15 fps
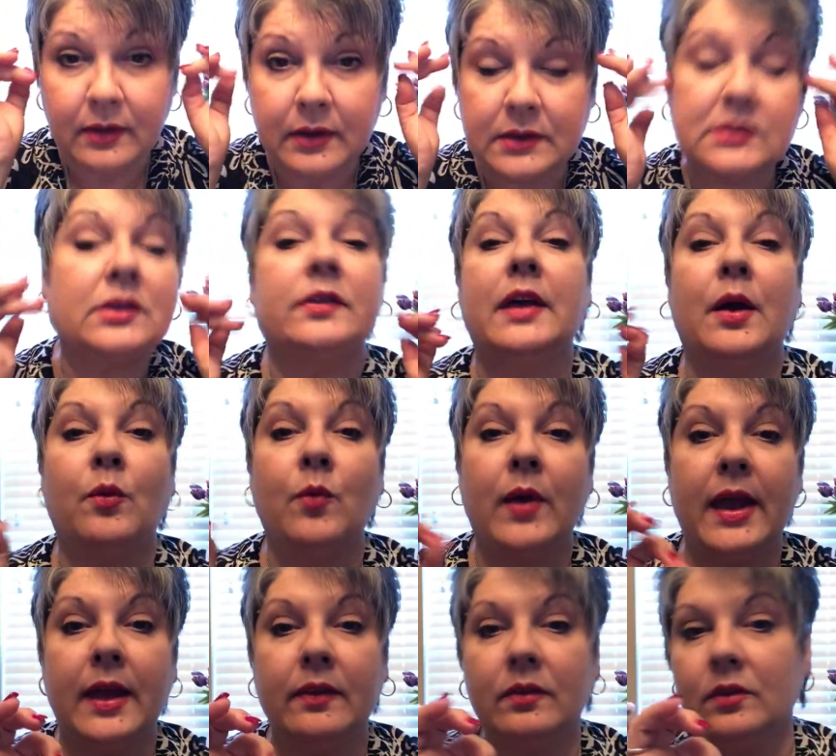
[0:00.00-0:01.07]
so that
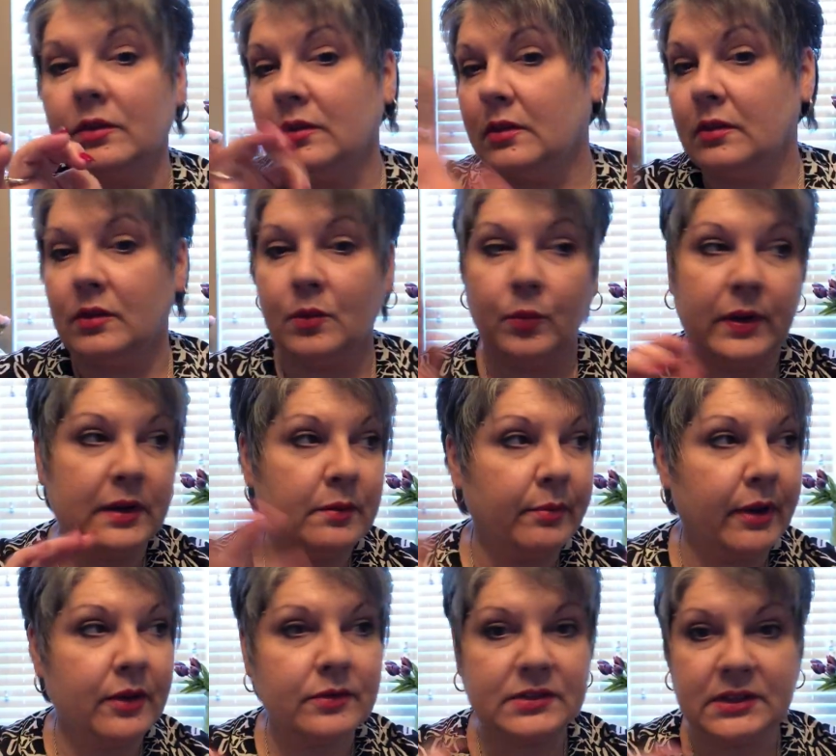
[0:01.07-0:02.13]
when the wind
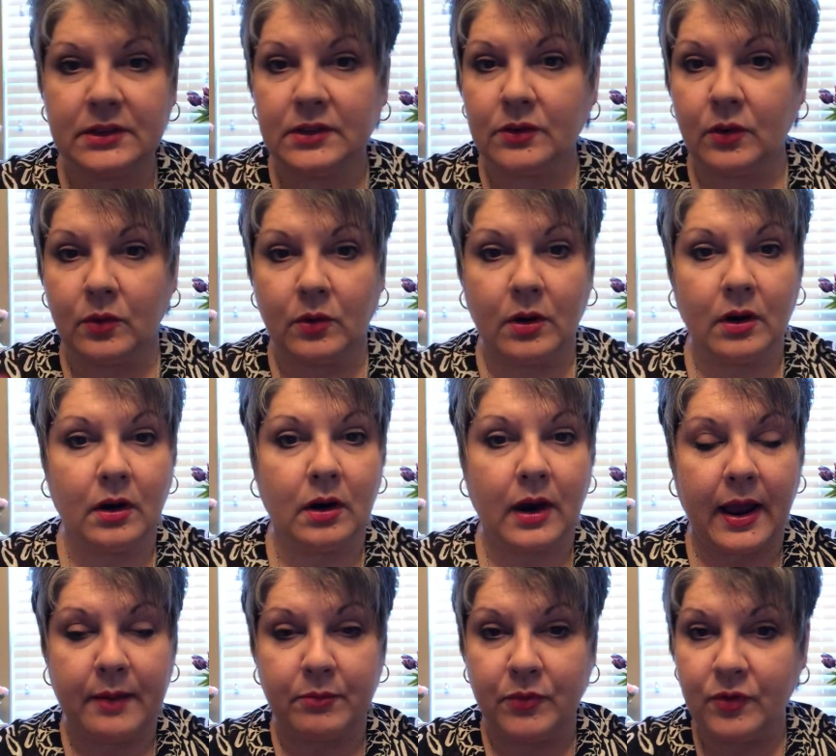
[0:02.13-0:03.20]
blows it or
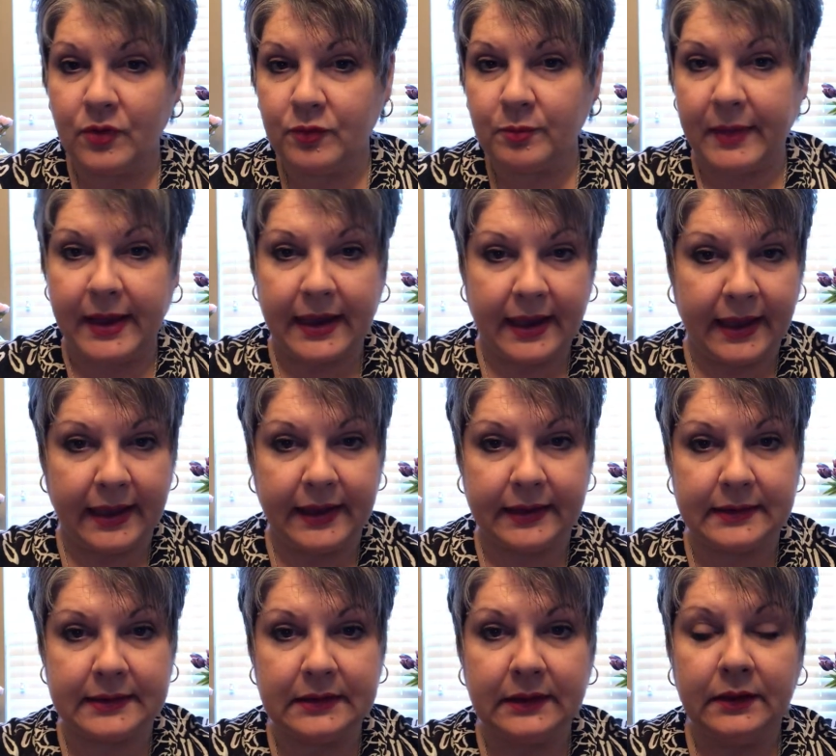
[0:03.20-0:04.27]
I move my
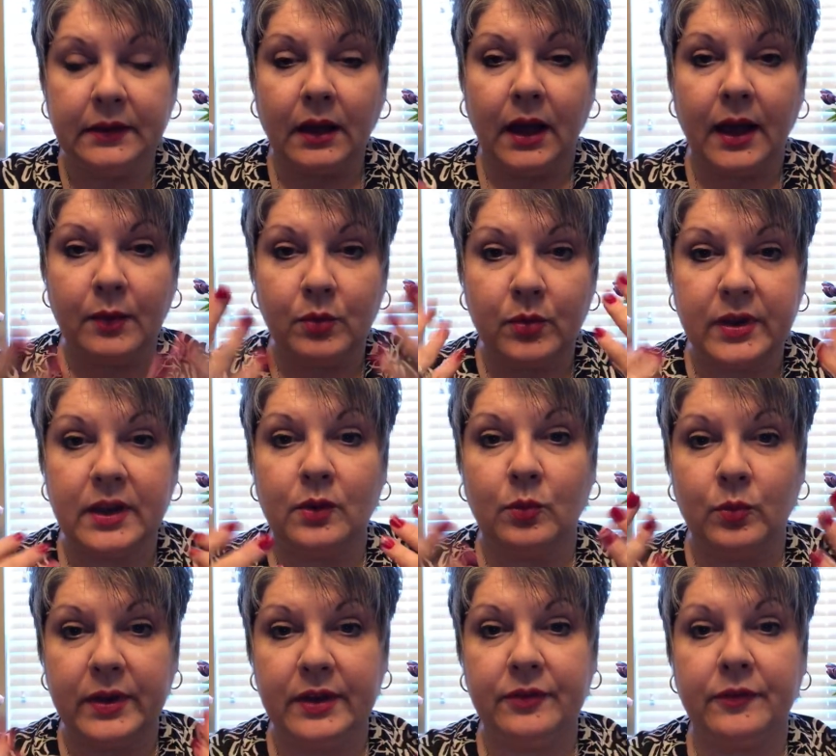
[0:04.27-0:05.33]
head, I will get a
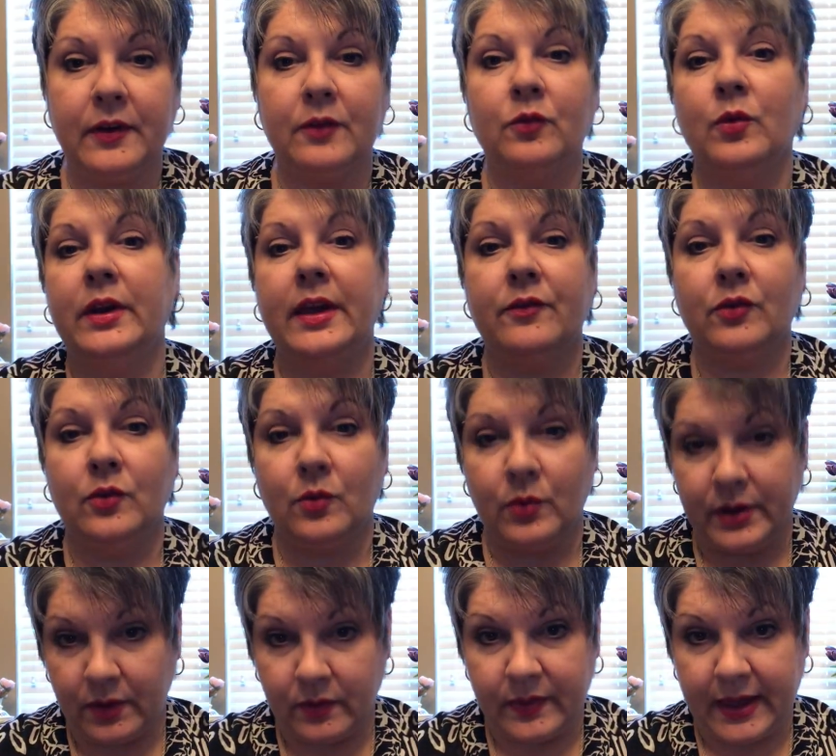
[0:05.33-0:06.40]
whiff of whatever
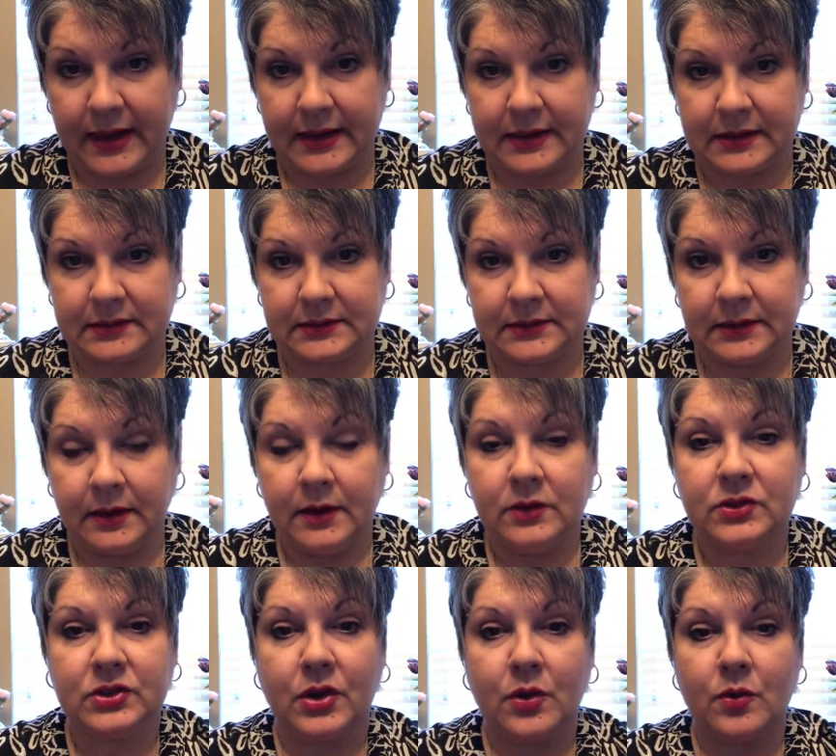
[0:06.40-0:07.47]
oil that is.
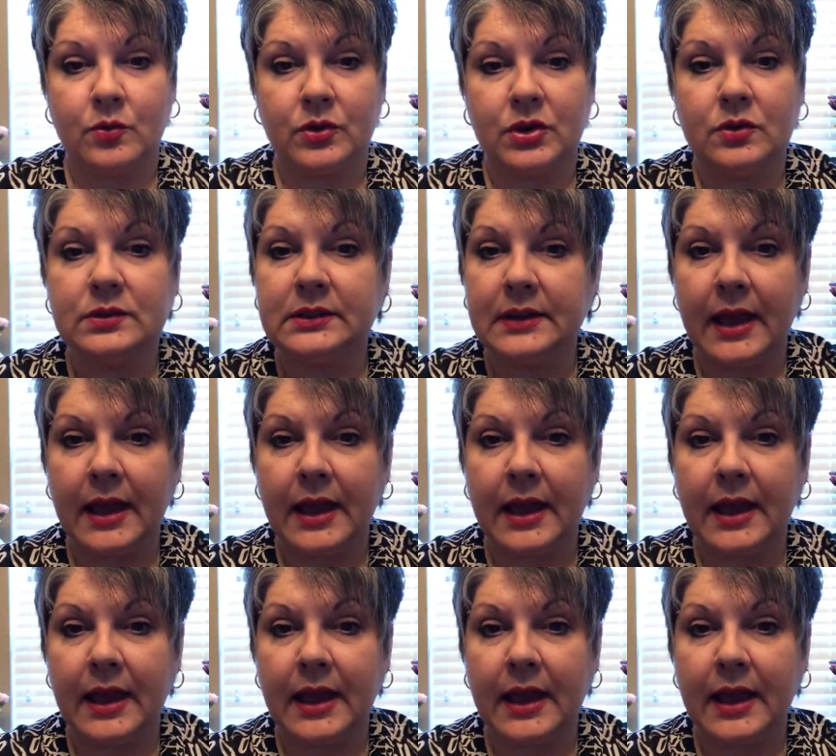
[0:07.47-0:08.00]
So use it